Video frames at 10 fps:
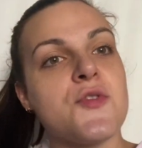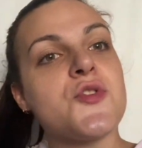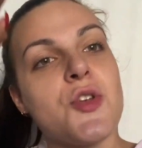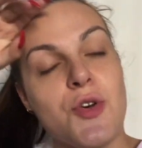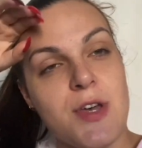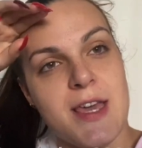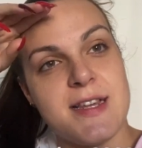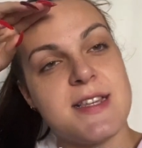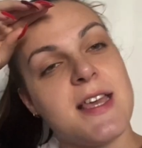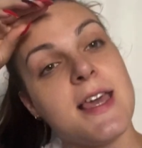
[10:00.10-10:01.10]
So
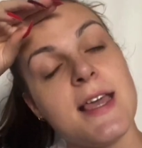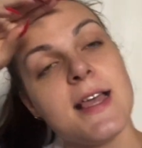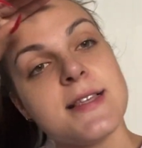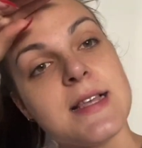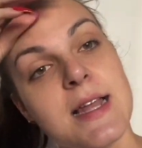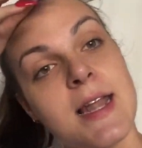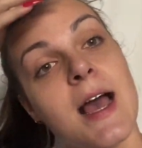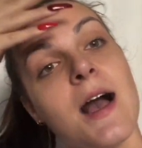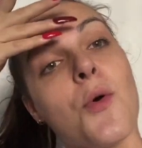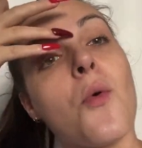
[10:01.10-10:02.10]
it is now